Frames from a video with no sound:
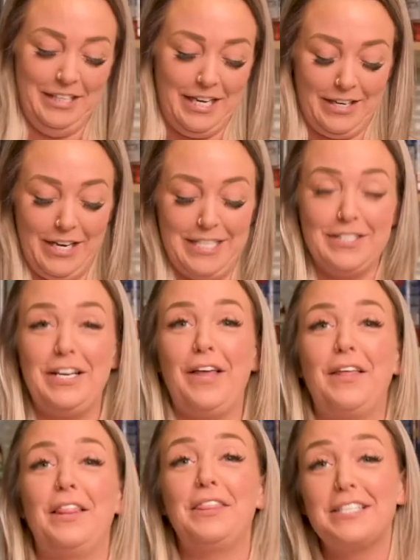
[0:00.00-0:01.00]
All right, so now
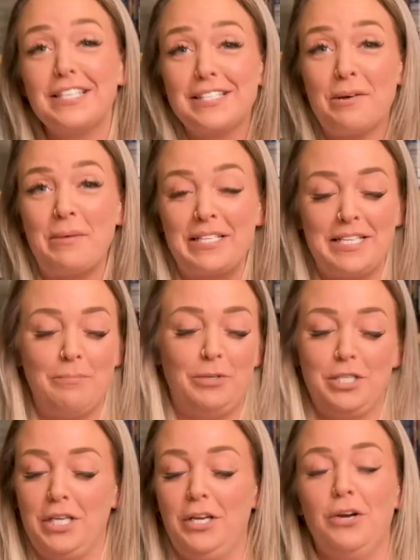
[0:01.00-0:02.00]
that this is all mixed up, we're
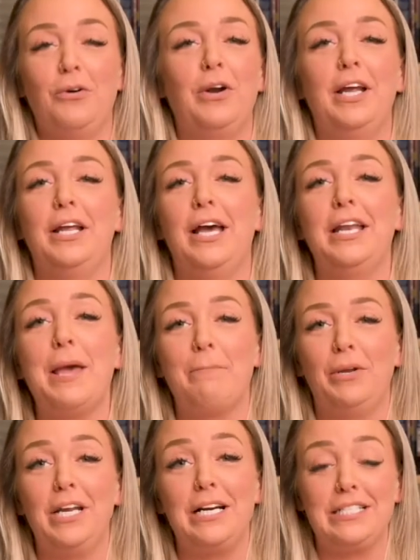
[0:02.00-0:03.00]
just gonna go right ahead and
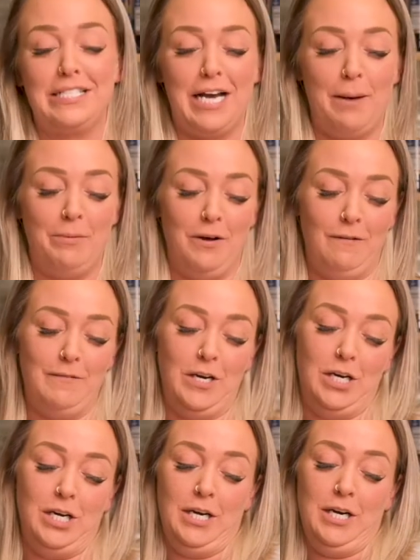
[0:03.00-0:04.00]
put it on top of
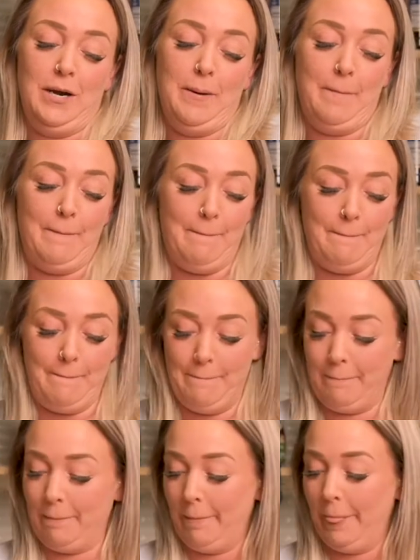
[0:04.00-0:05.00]
our
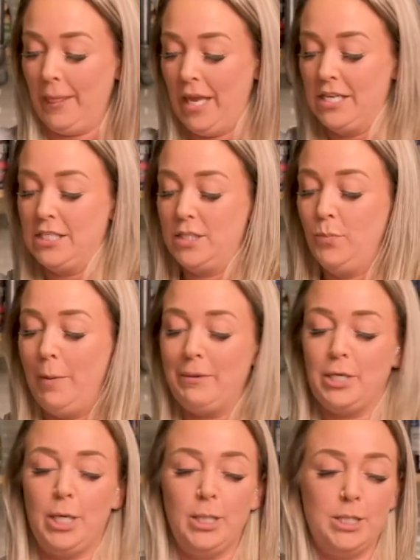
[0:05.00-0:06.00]
sweet
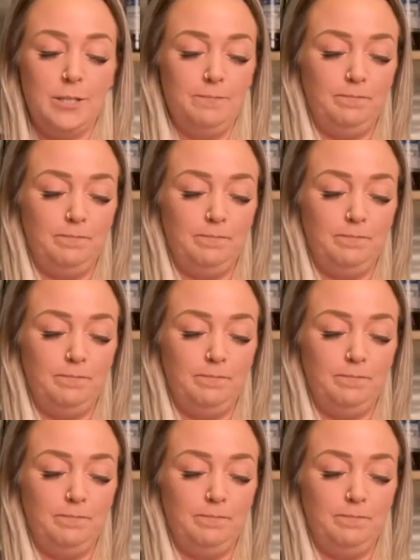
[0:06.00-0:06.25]
potatoes.